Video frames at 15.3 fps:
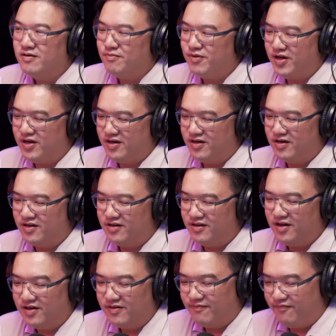But
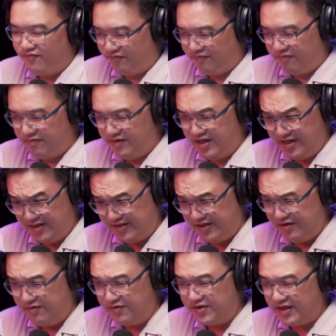then as the
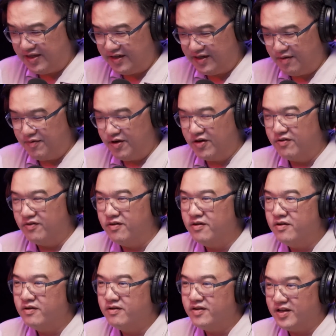news started coming out,
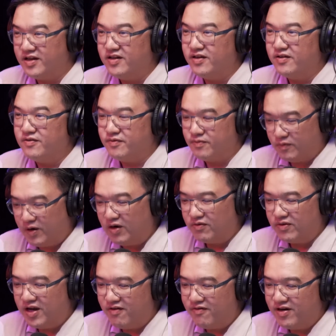then
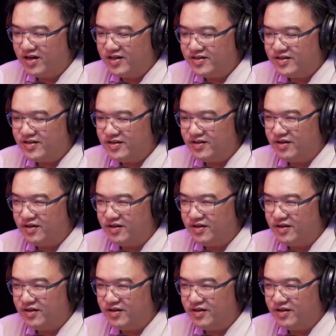I realized,